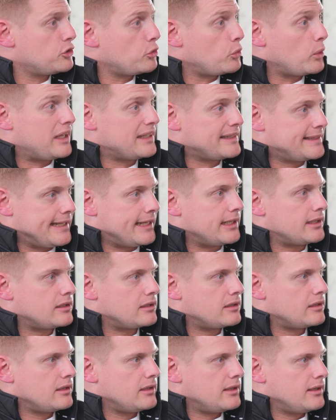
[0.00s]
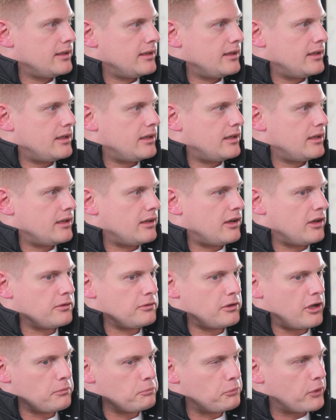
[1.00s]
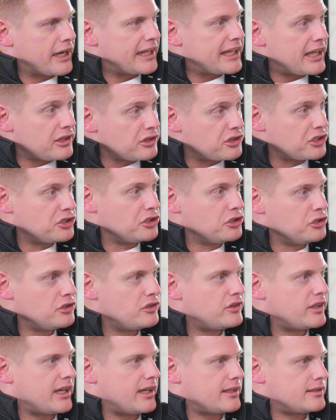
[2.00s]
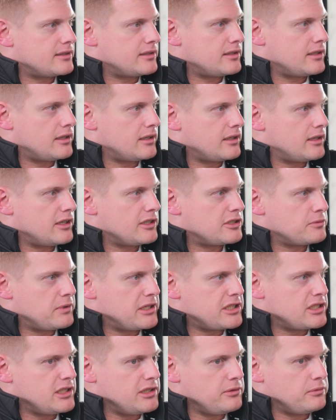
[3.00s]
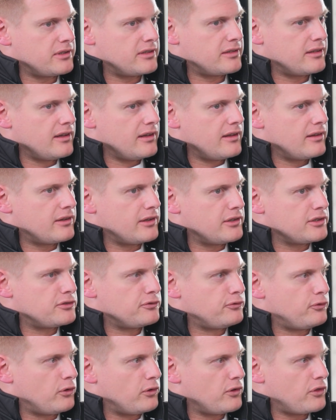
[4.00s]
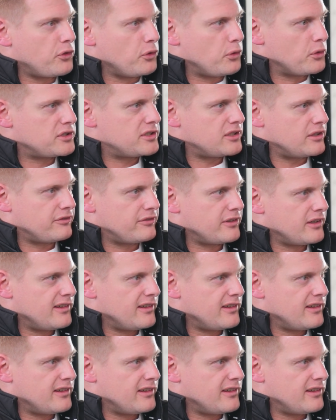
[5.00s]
Well done on breaking through that, especially with those thoughts of